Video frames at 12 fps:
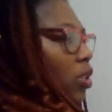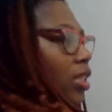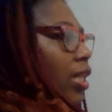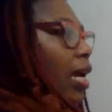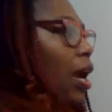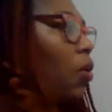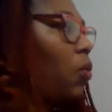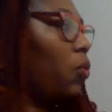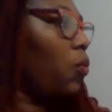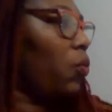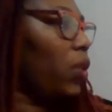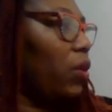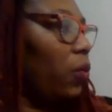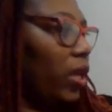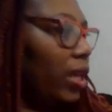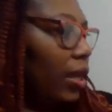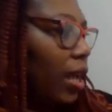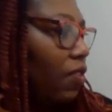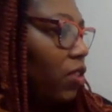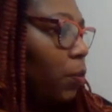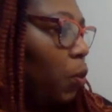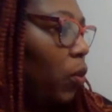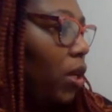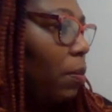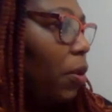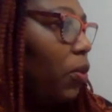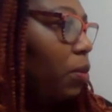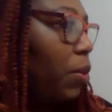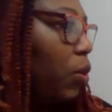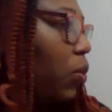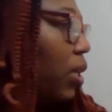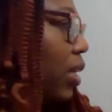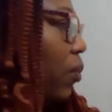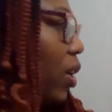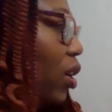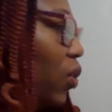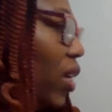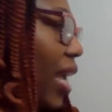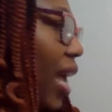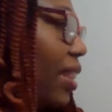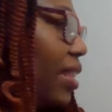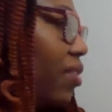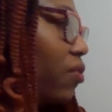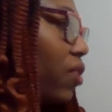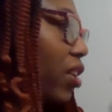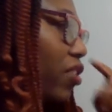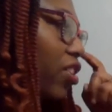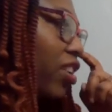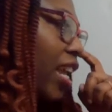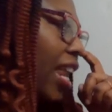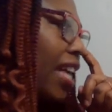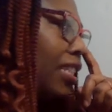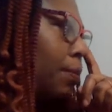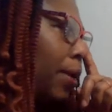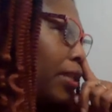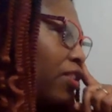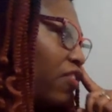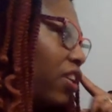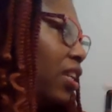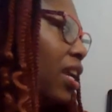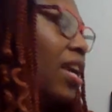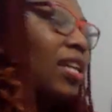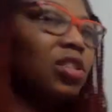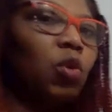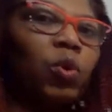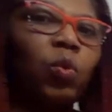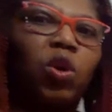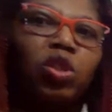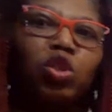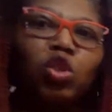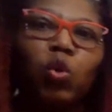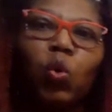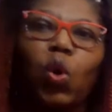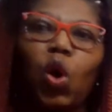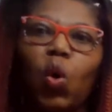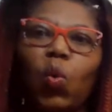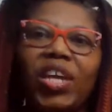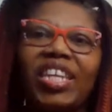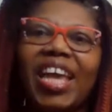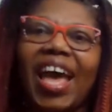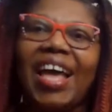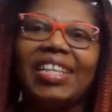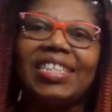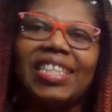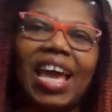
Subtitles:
see how we have spoken about the beauty. We are looking at the recreational aspect of it. So we want to show how it adds